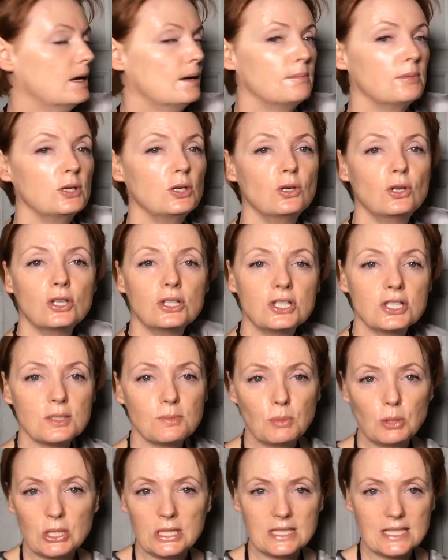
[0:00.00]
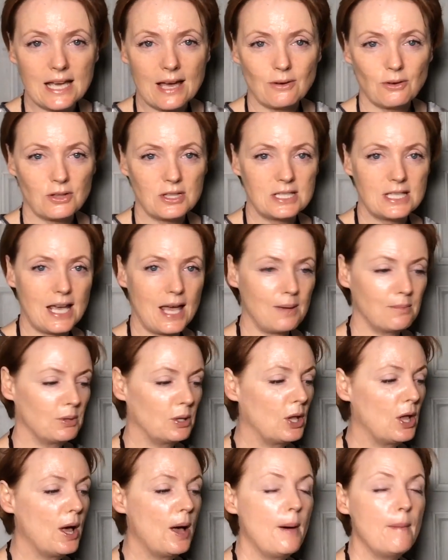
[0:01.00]
but you could just put it down on the
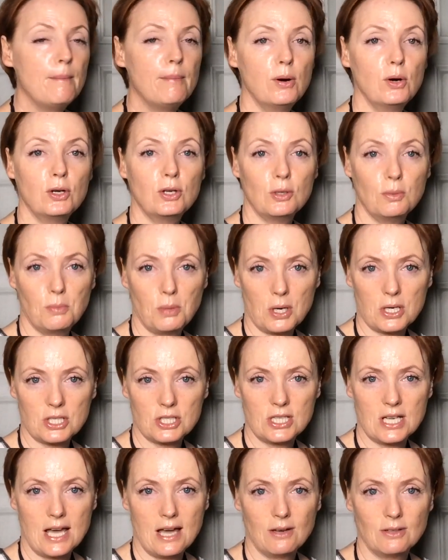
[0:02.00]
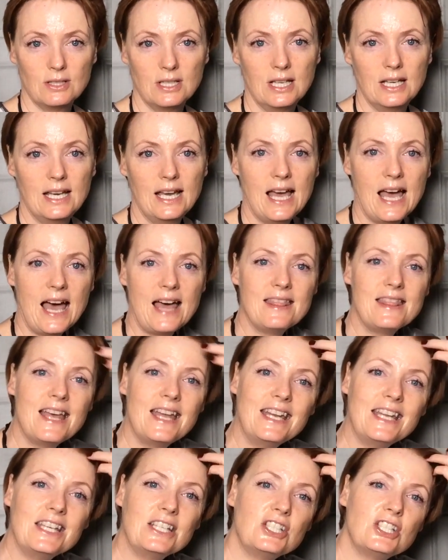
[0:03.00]
table. Put your brush down, and
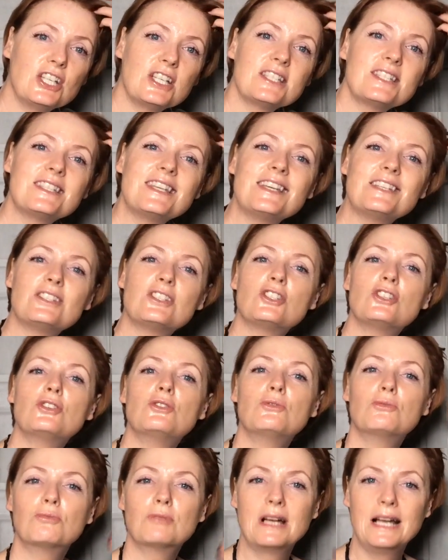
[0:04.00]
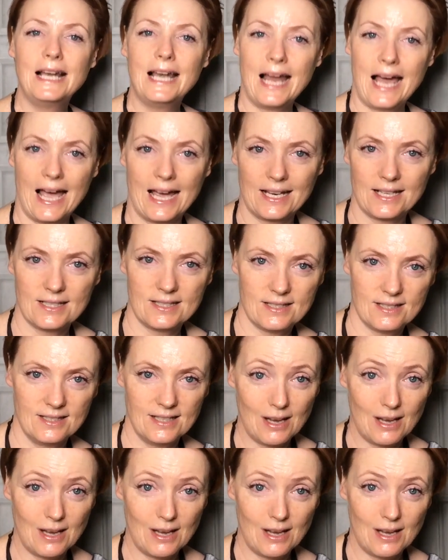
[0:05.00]
then it just says to relax.